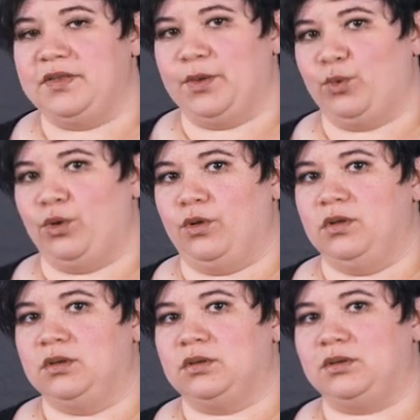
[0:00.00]
and that will
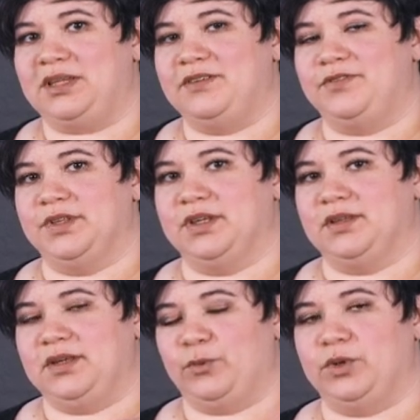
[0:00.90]
leave
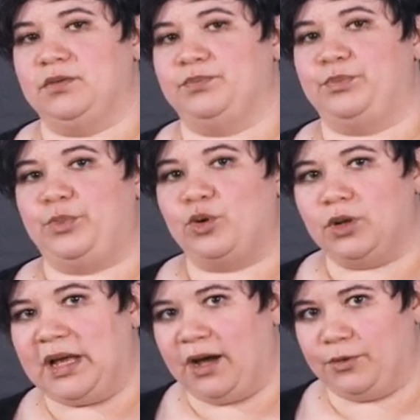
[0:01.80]
the, it will
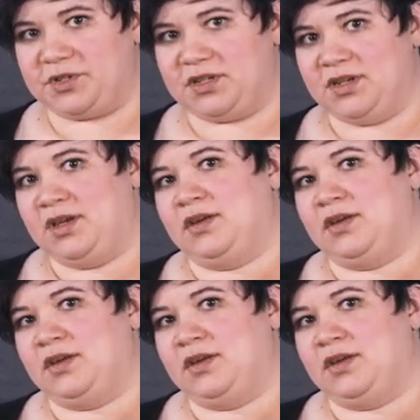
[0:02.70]
pull out